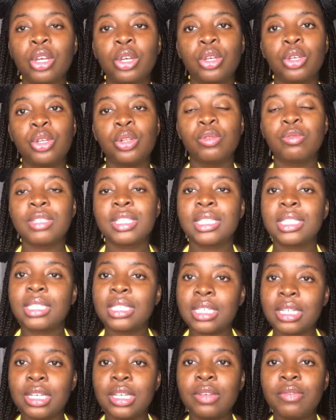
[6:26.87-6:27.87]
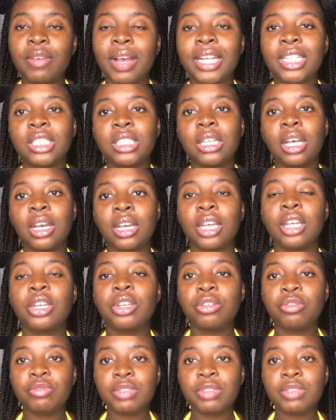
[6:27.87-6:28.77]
you'll receive and tugging you'll